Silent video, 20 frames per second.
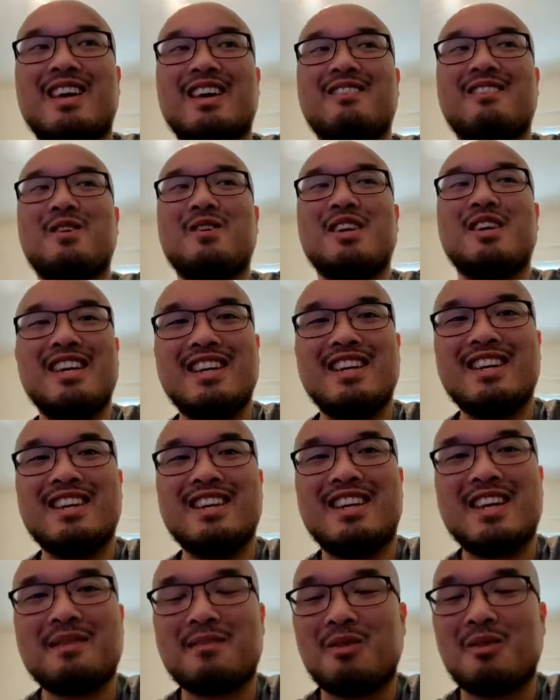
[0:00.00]
We needed
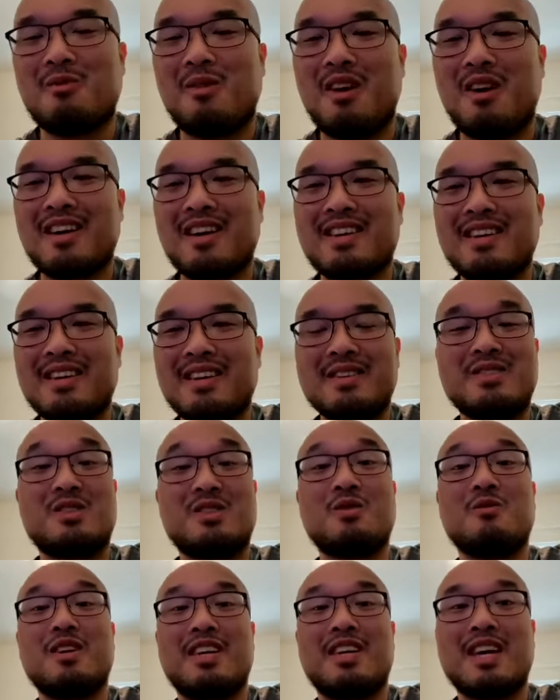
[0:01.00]
him to walk, so
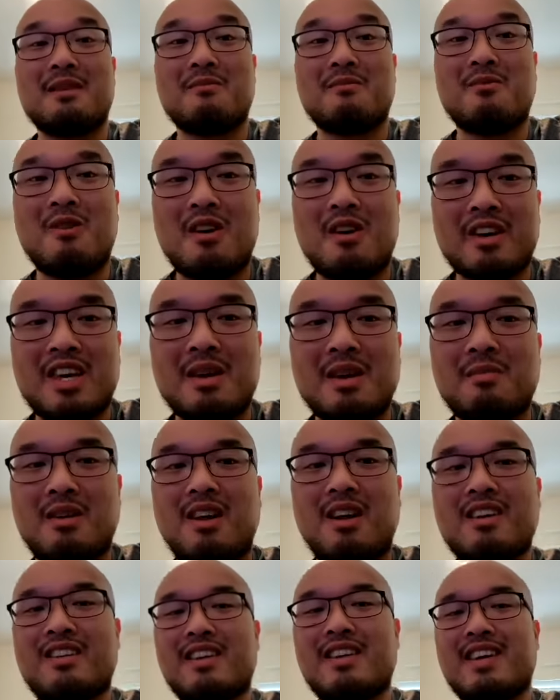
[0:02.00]
we kept walking.
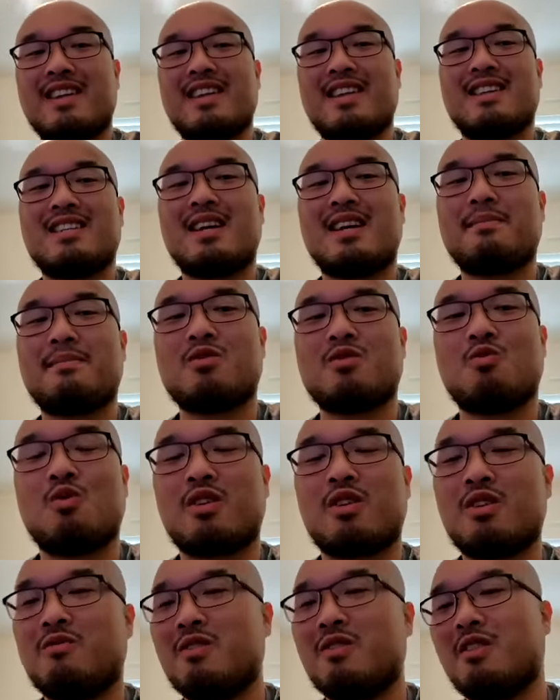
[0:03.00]
Luckily, at that time, I was
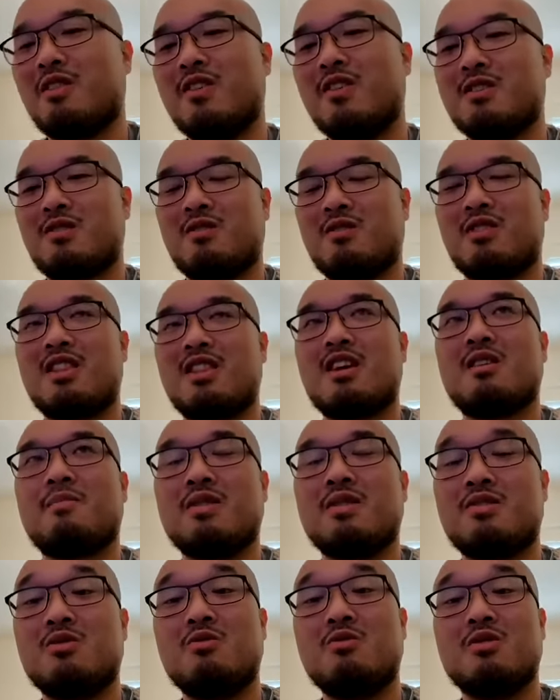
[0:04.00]
working with a physical
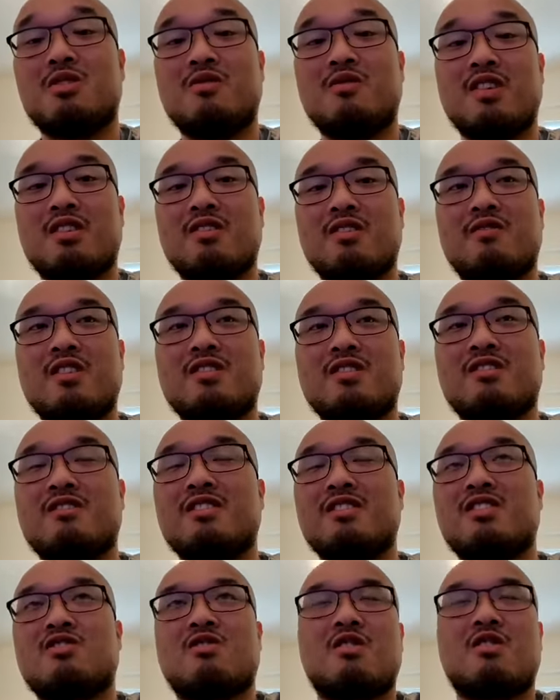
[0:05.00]
therapist who was very physically
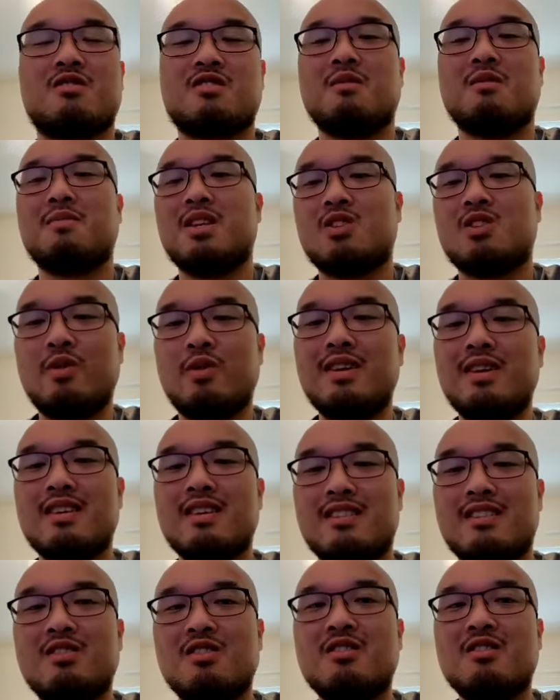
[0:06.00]
strong. So between the
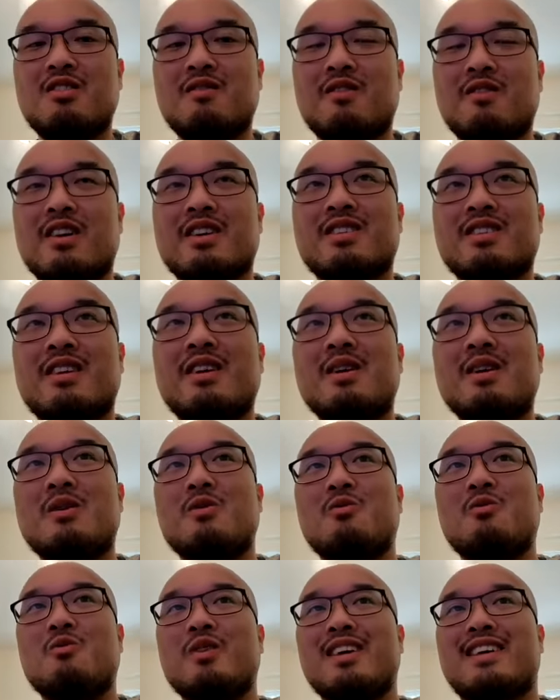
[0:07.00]
two of us,
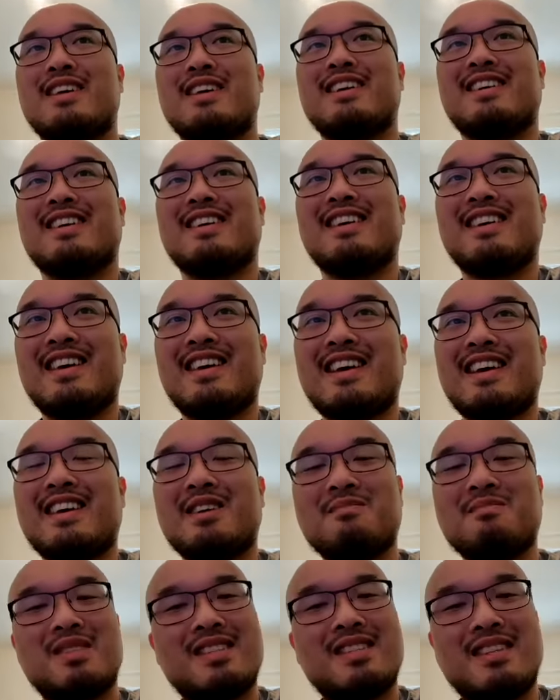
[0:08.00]
we could get
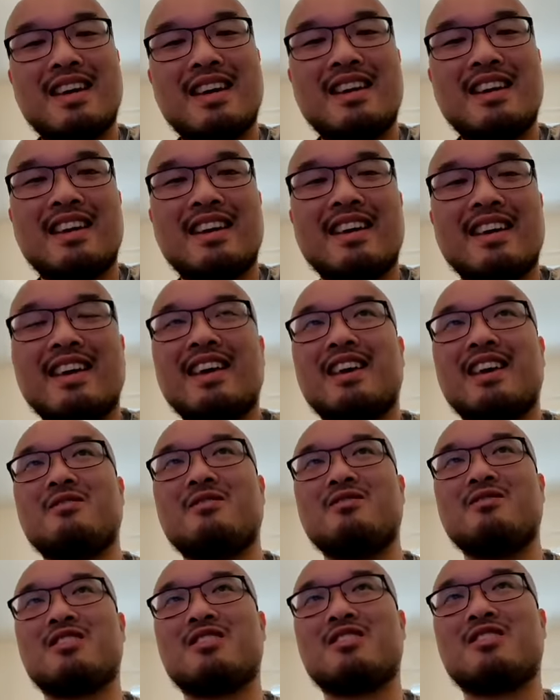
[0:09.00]
him standing, and it
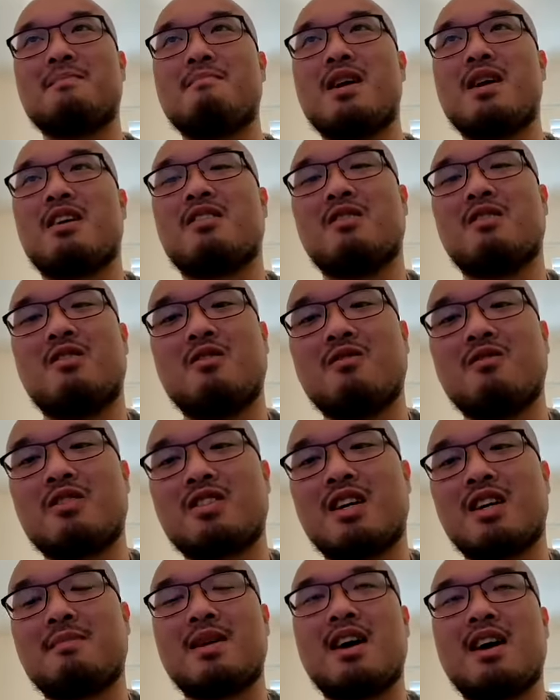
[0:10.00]
was just a matter over
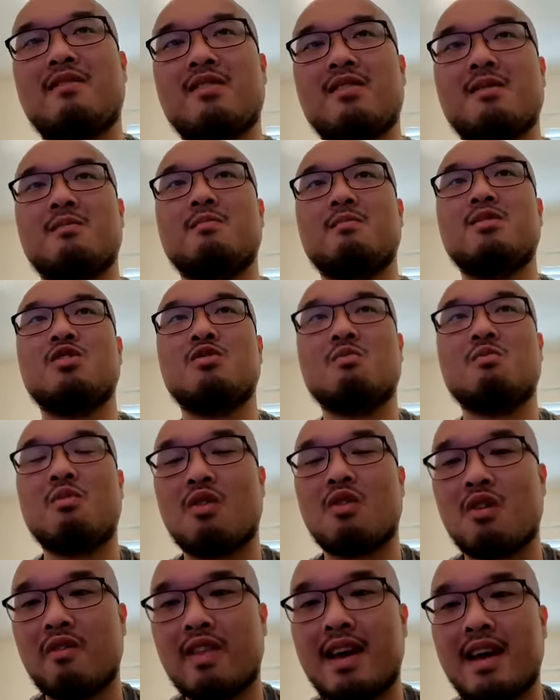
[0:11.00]
time having him do
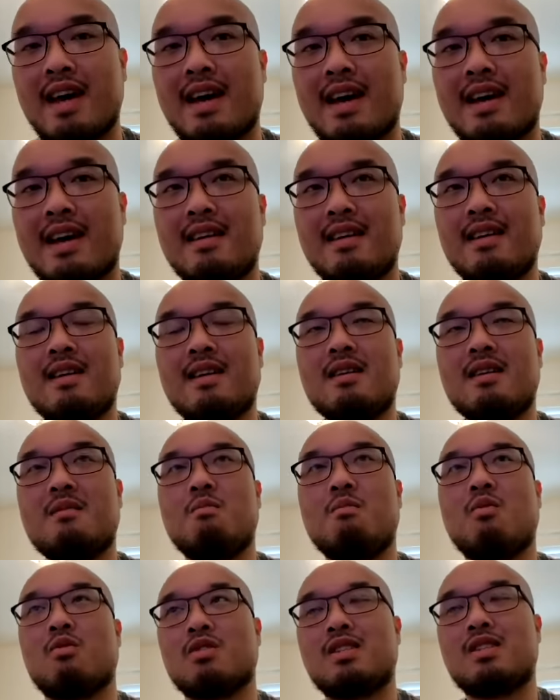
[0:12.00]
more of that,
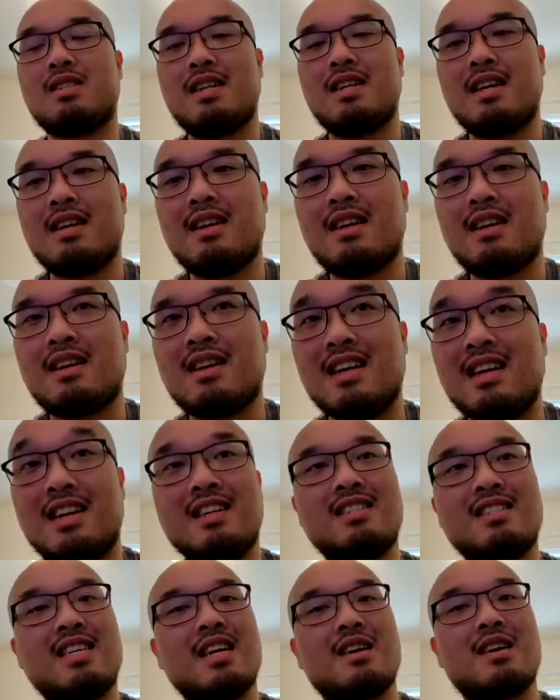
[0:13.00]
more standing, and then
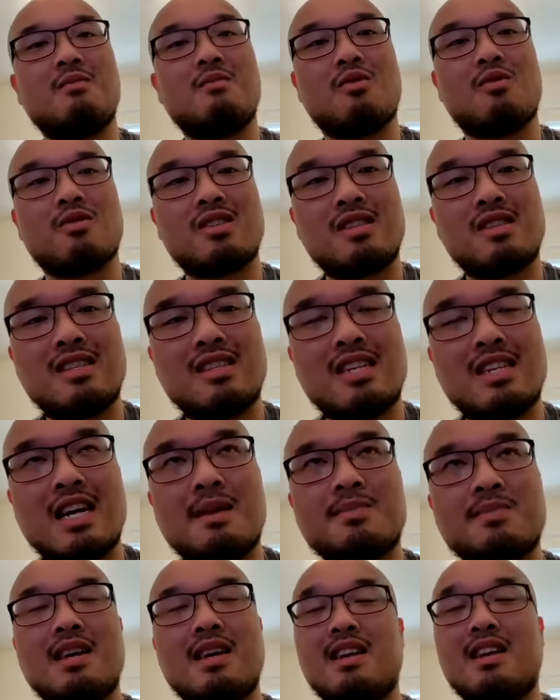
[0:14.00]
taking more
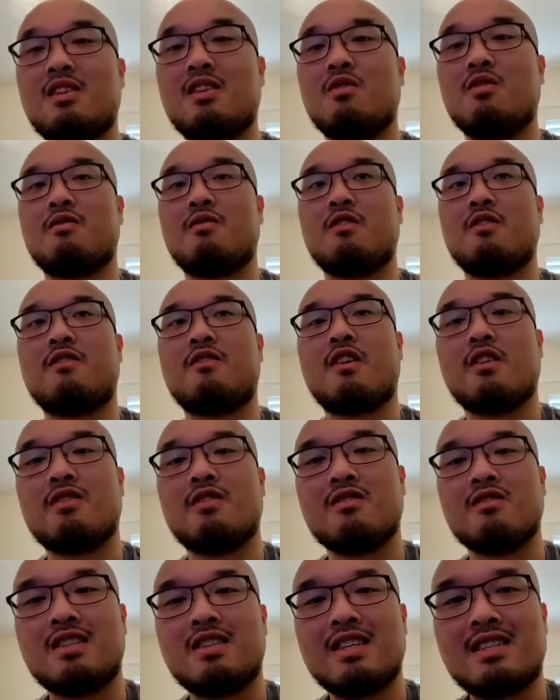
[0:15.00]
steps, and then going for
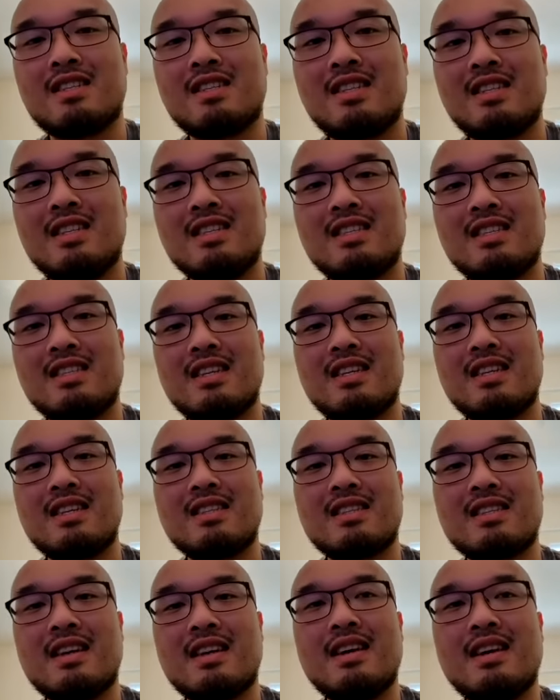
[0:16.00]
farther
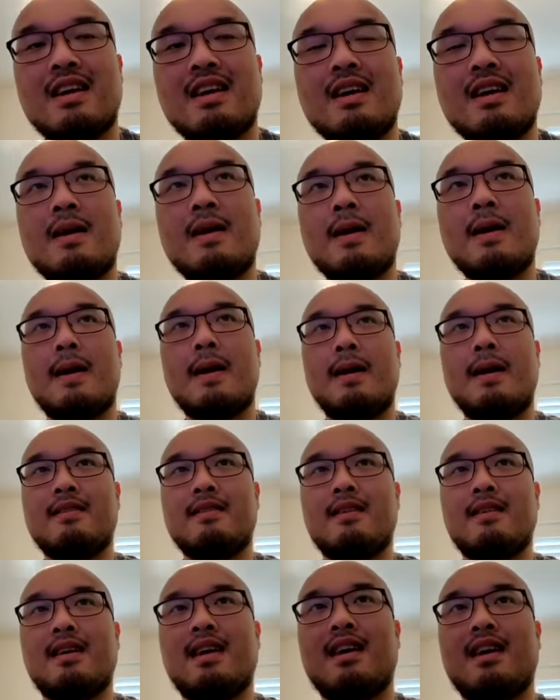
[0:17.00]
distances,
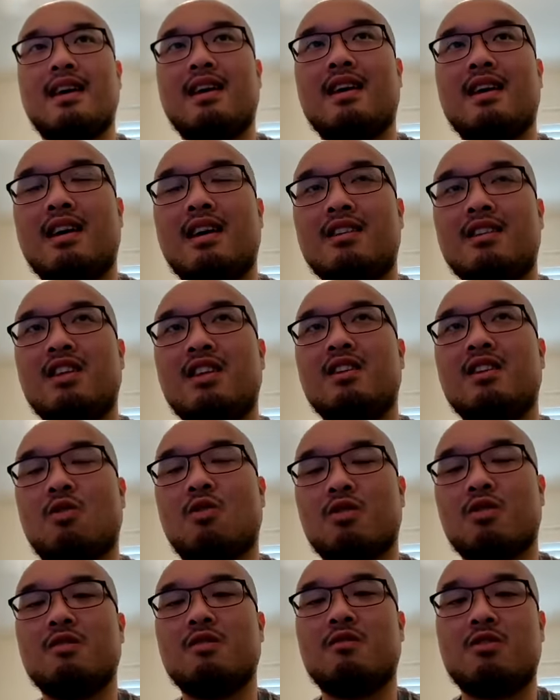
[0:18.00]
and in
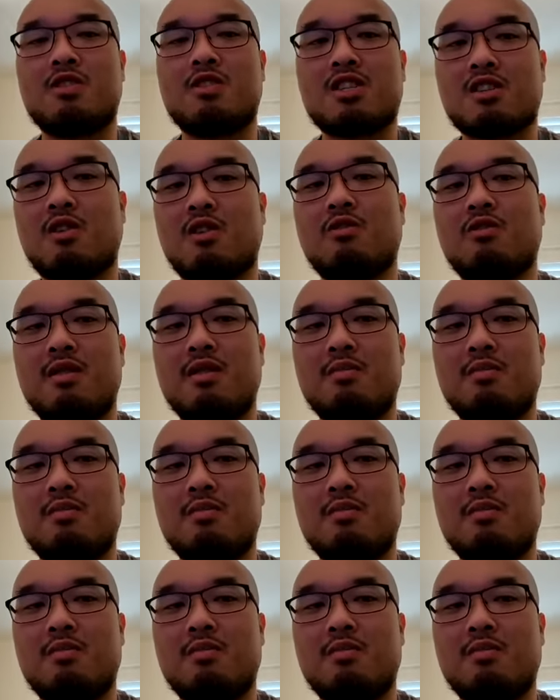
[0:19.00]
order to slowly